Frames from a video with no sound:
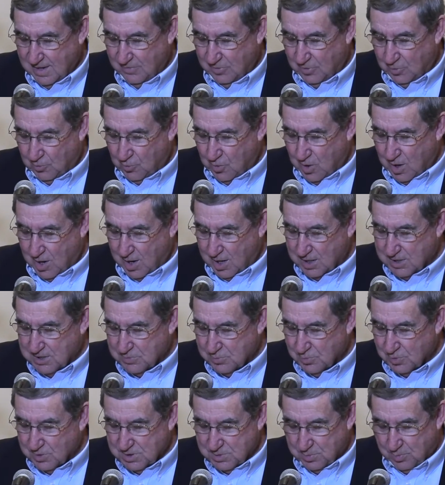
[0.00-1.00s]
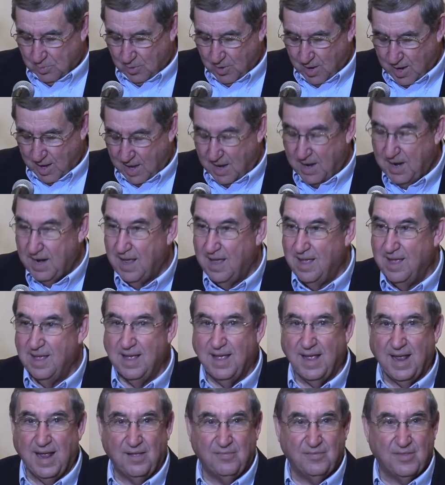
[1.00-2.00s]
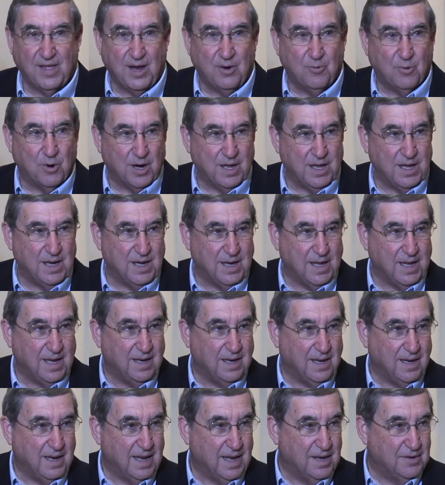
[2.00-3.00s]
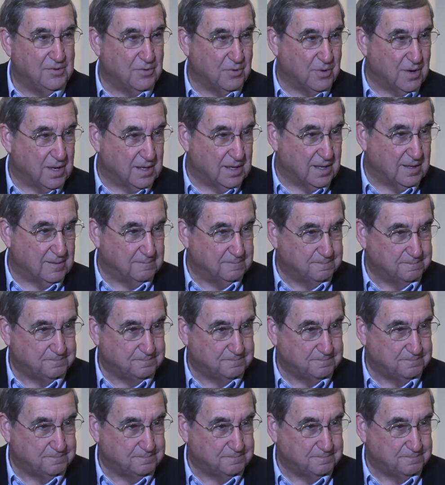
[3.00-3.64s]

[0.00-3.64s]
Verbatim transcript: the rugs were spread, and they were eating and drinking.